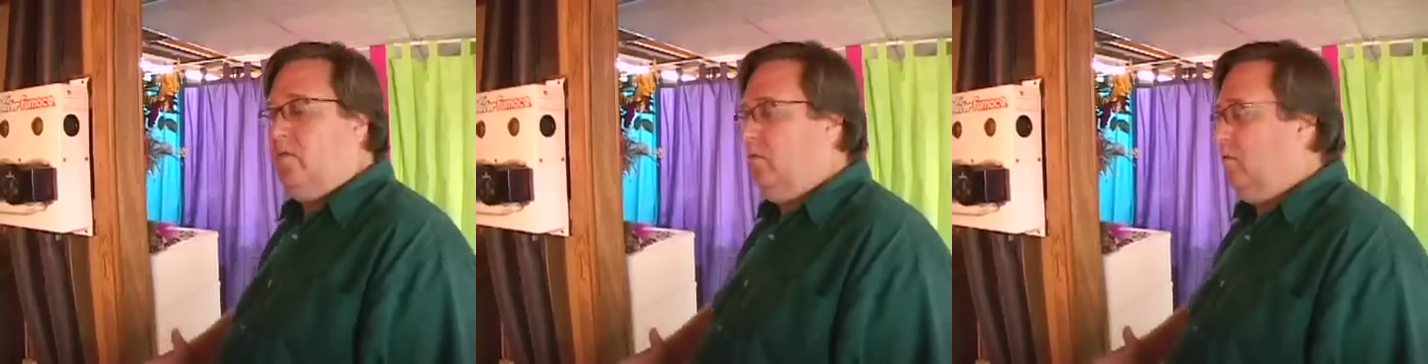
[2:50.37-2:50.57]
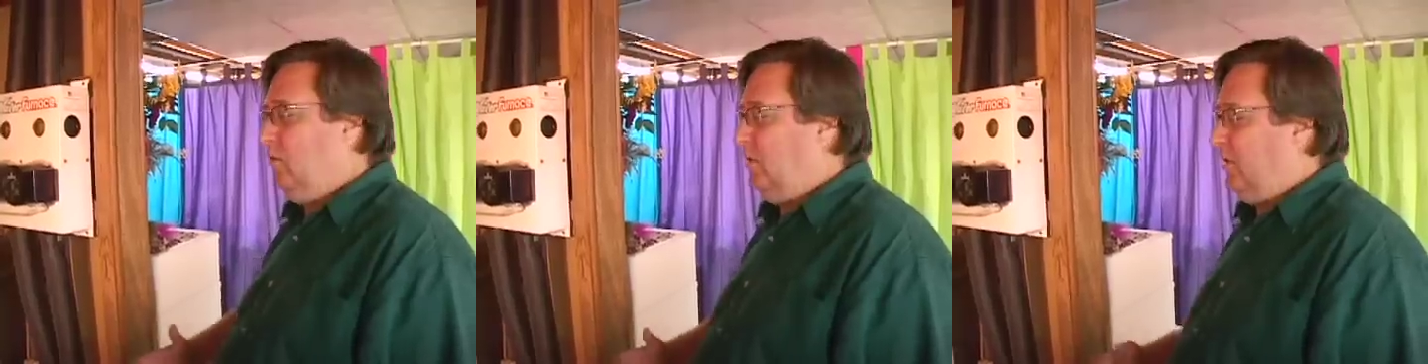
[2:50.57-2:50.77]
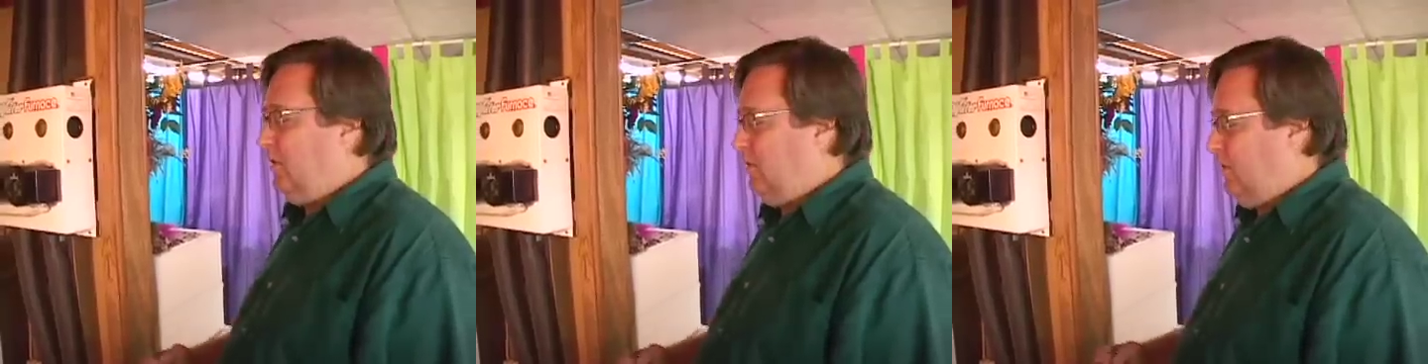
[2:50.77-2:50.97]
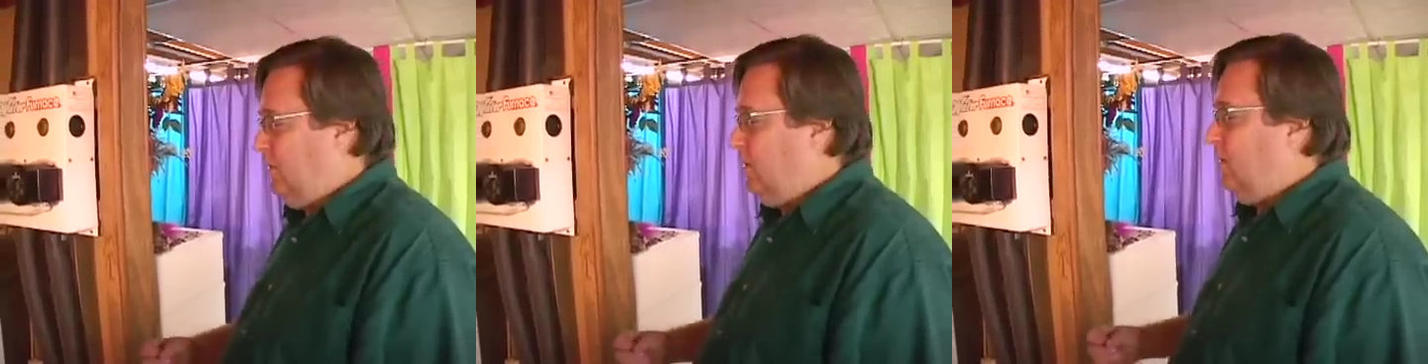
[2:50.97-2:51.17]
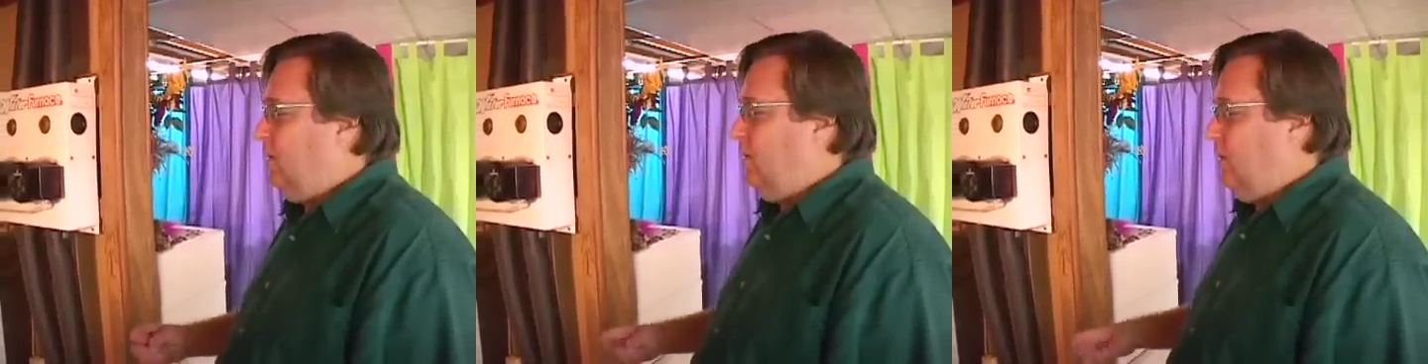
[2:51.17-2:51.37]
but his solar
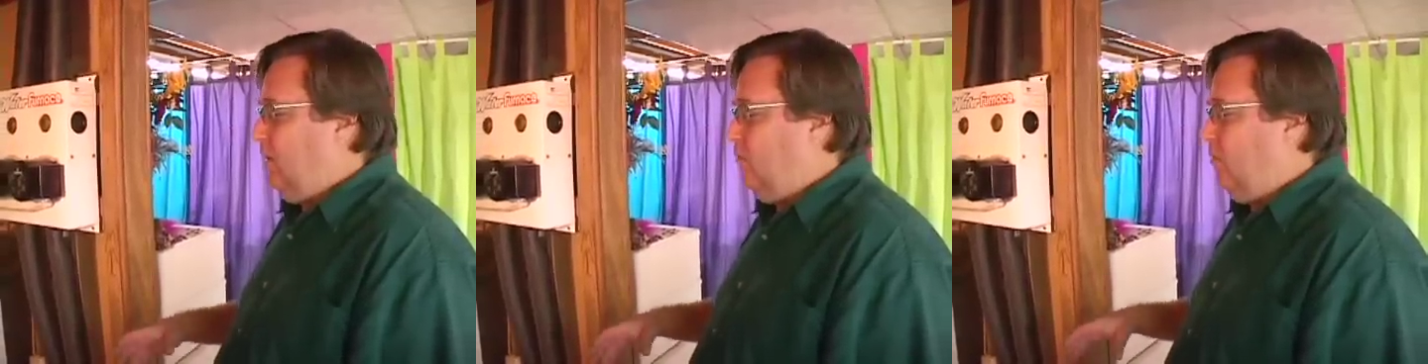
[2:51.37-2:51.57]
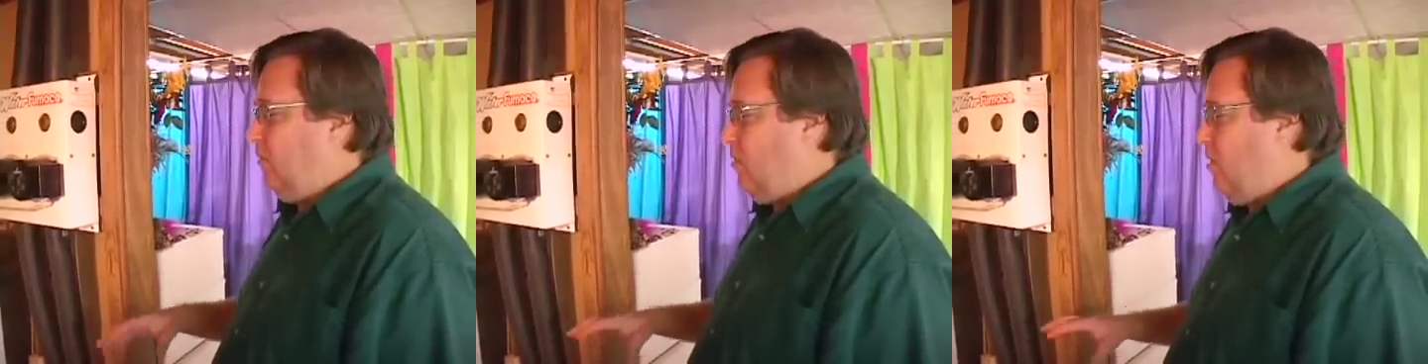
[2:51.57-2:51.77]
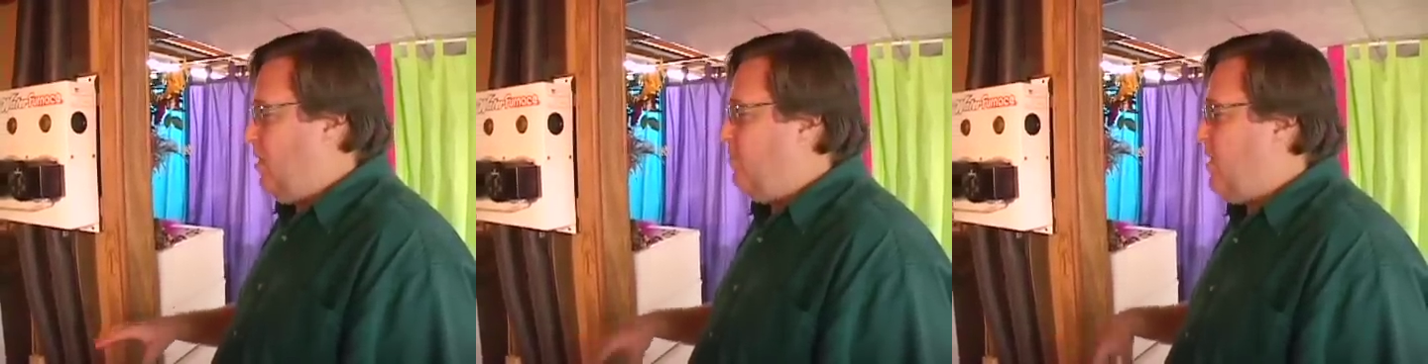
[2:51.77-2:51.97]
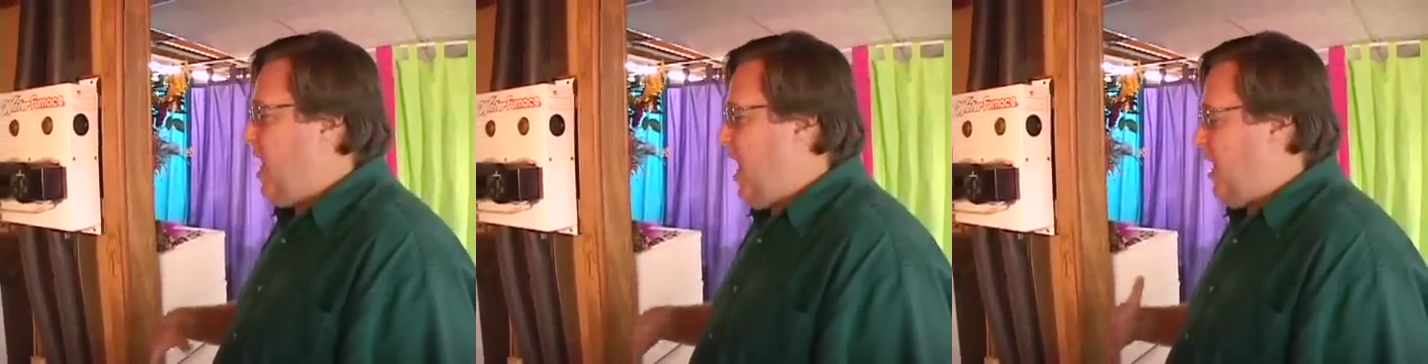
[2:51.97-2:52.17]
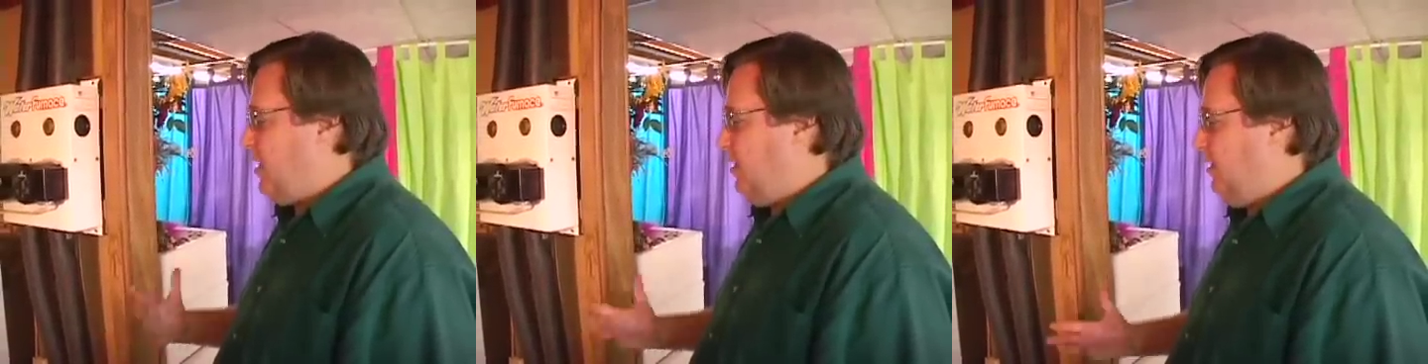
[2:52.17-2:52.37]
array is not
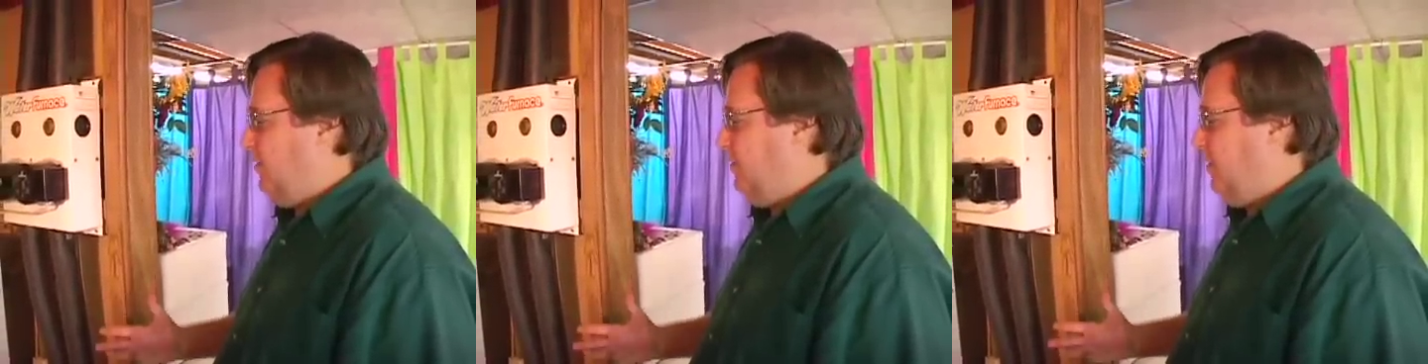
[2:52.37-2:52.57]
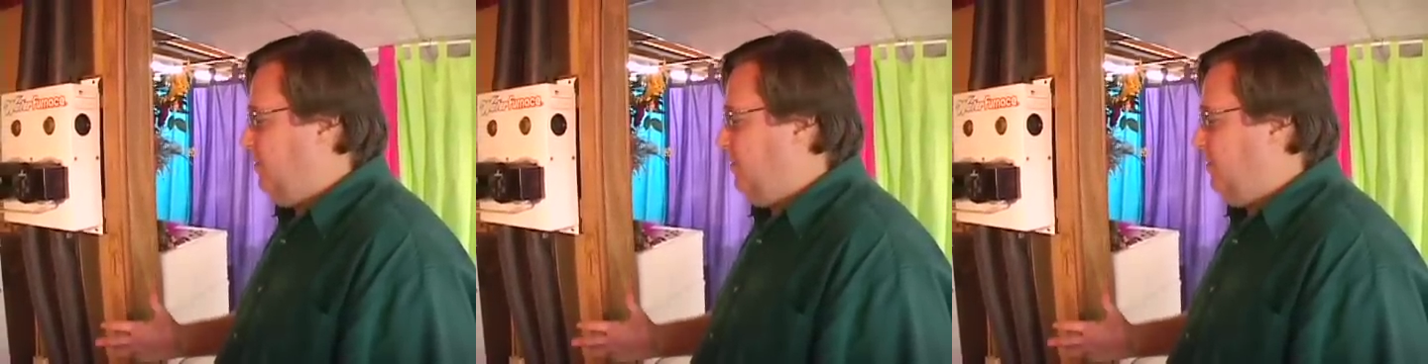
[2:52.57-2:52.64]
big enough to